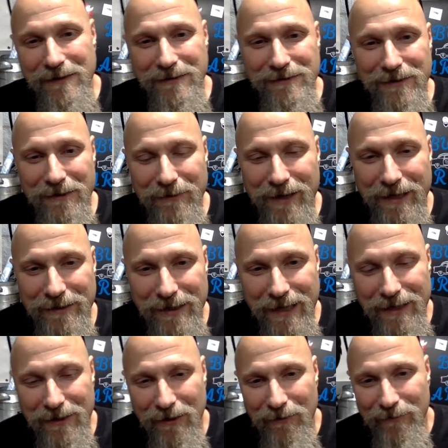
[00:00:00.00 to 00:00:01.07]
so we got
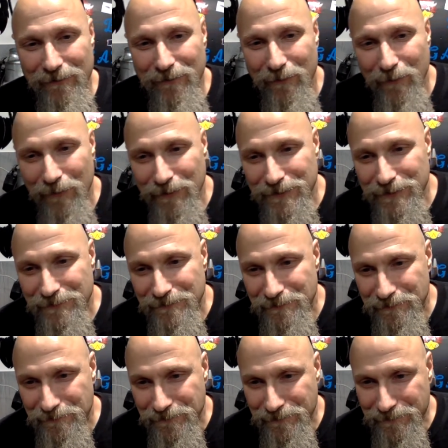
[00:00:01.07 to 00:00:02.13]
that going for us.
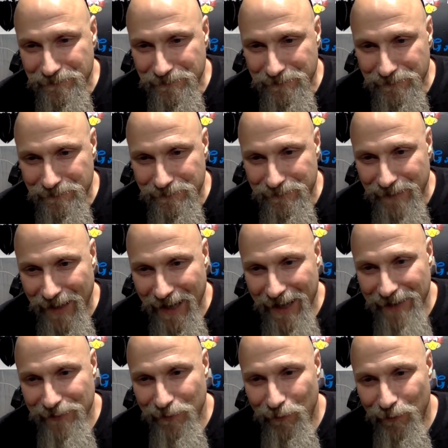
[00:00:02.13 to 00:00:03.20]

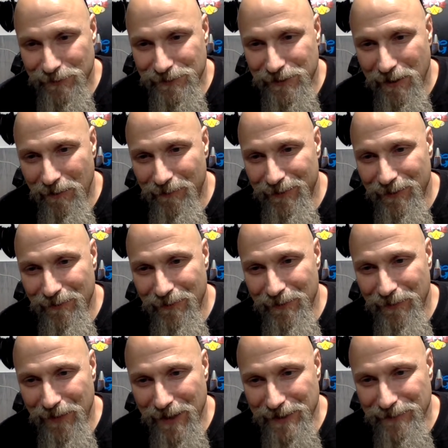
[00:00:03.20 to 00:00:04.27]
Daniel, what's going
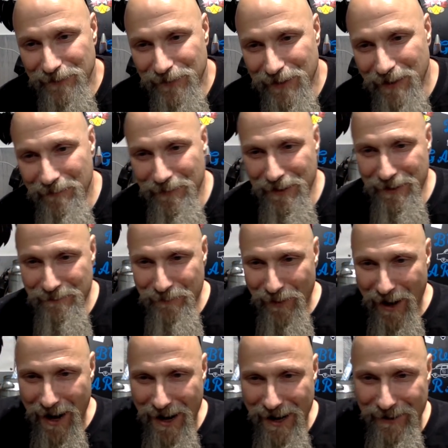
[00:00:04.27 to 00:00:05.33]
on? Thanks for coming in.
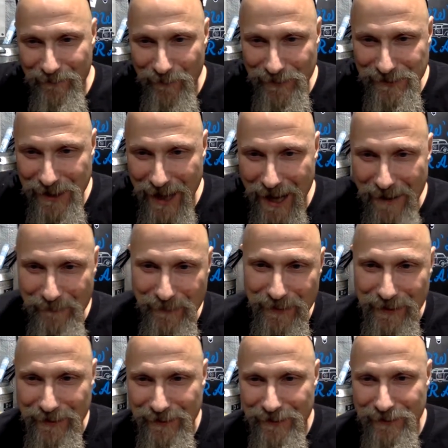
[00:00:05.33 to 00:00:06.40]
Brian, what's
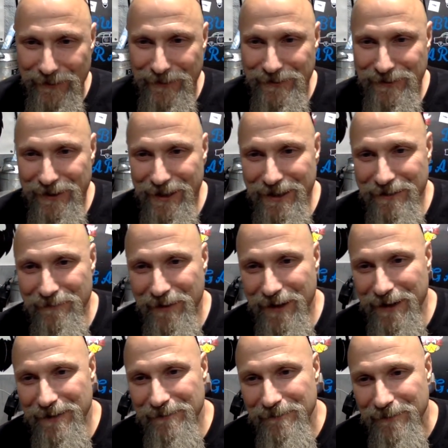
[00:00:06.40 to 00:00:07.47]
happening? Good to see you,
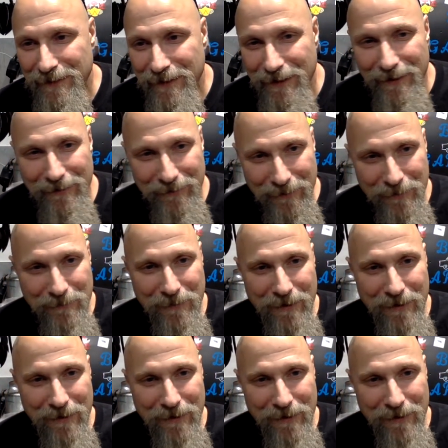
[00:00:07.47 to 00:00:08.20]
man. Hope